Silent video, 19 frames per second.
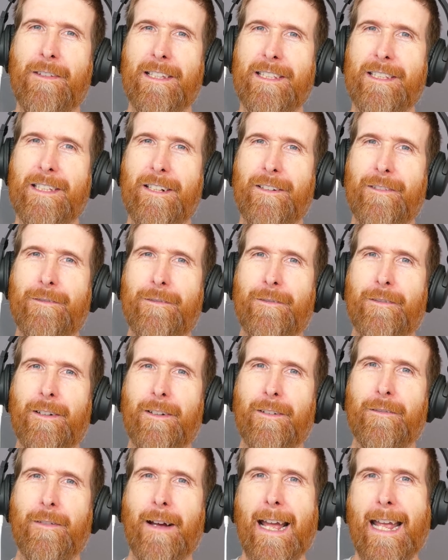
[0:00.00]
this sort of
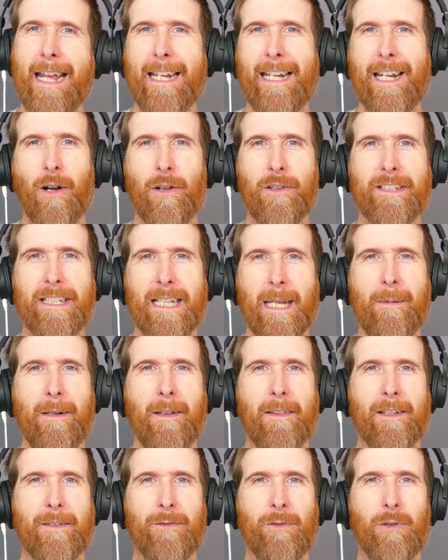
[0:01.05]
vague concept
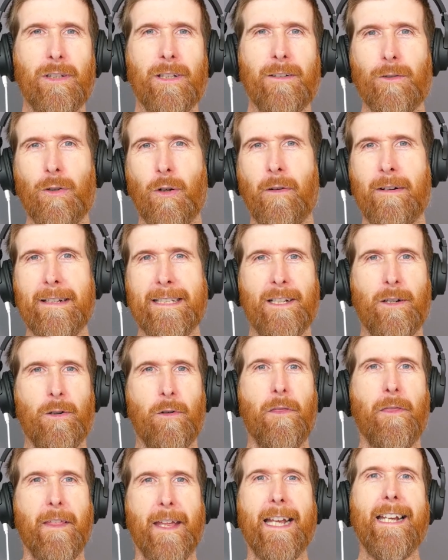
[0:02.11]
that the rule of law is a
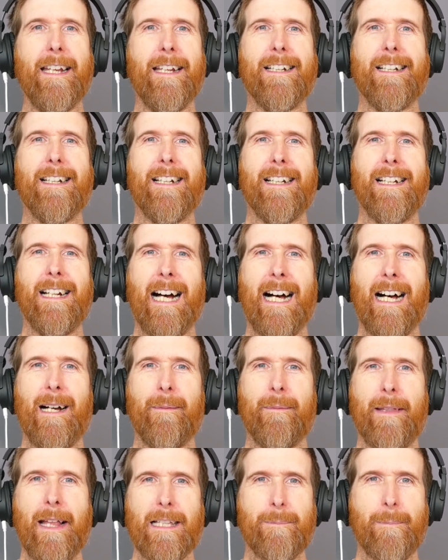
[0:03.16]
good thing.
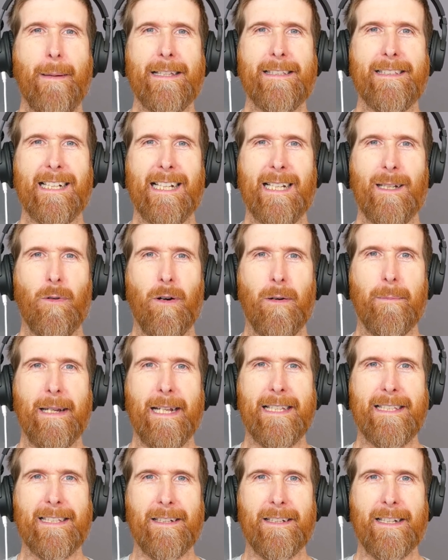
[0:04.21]
Um, that's basically what
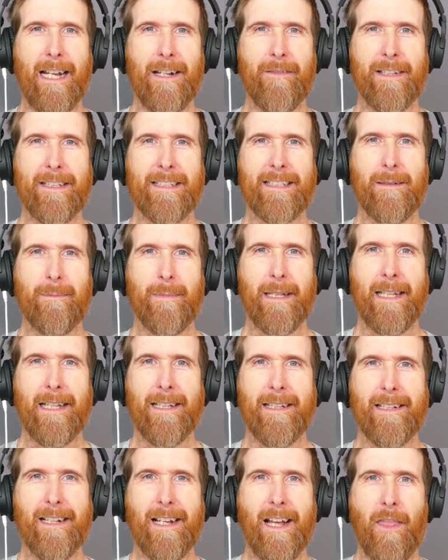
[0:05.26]
means that none of us can
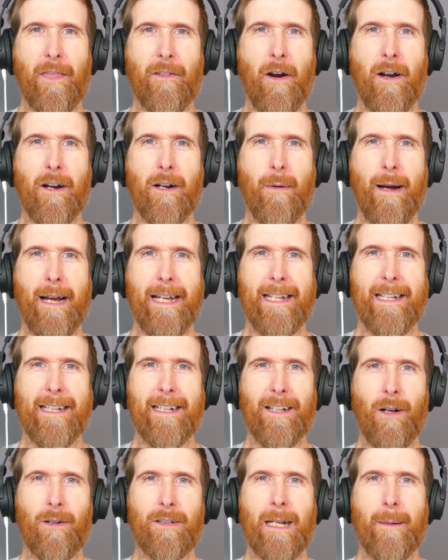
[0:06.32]
be thrown away and
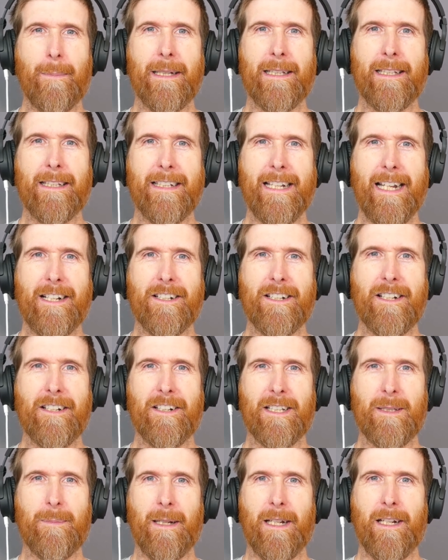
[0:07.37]
locked up in detention
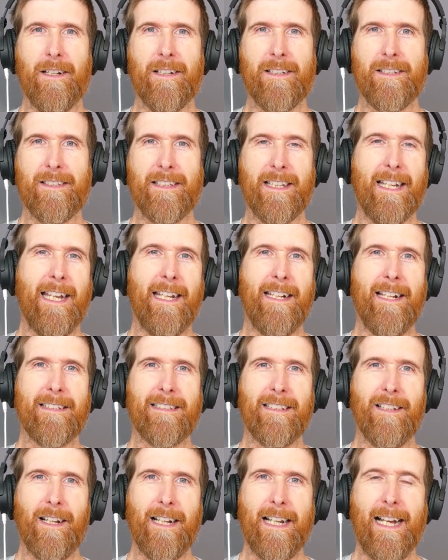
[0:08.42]
just because the king doesn't
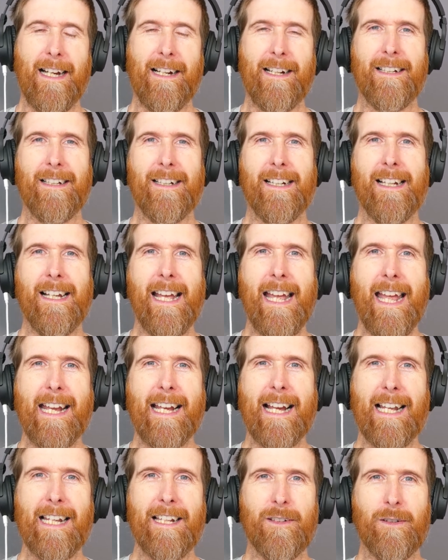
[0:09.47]
like our hair
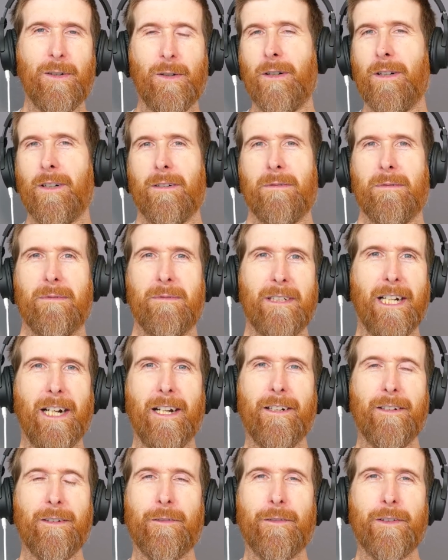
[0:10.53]
color or, you
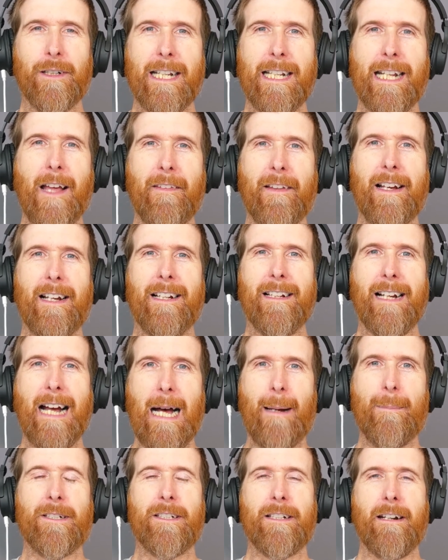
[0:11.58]
know, or for any other
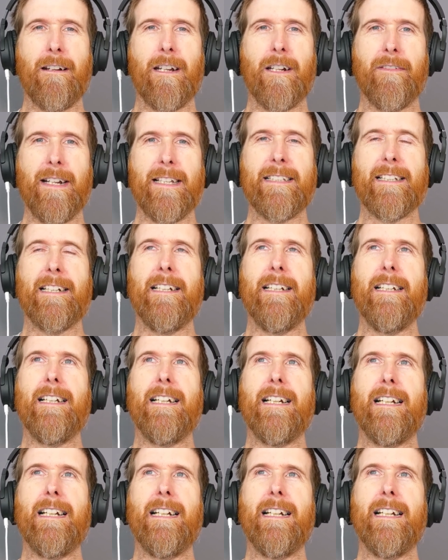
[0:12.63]
arbitrary reason.